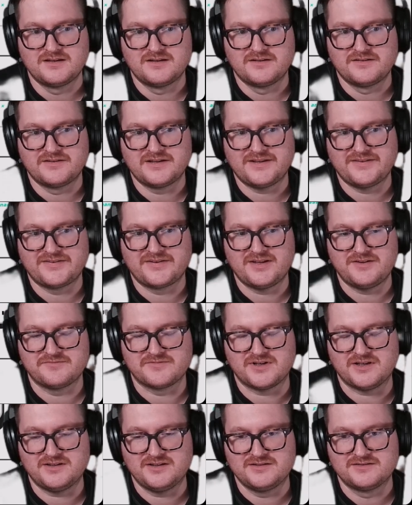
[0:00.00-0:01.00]
that's it,
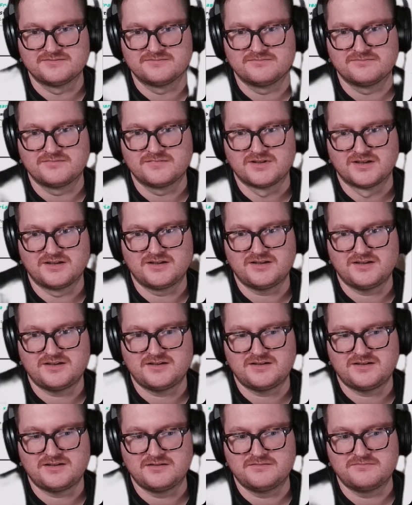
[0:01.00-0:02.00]
really.
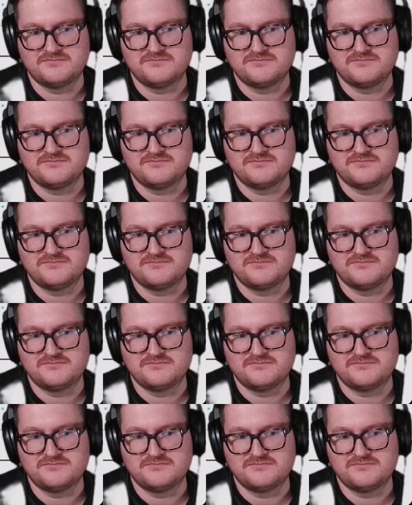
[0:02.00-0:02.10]
I'll